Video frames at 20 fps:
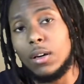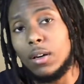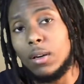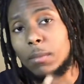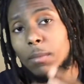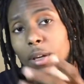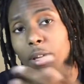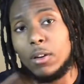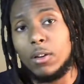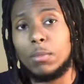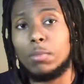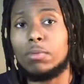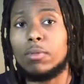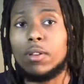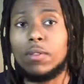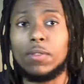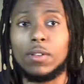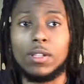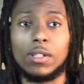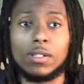in her
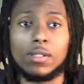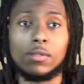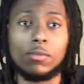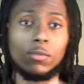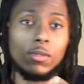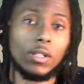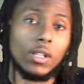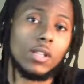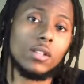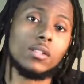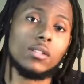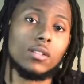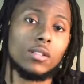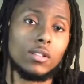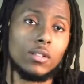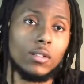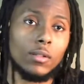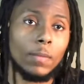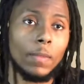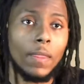previous
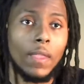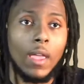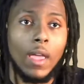relationship.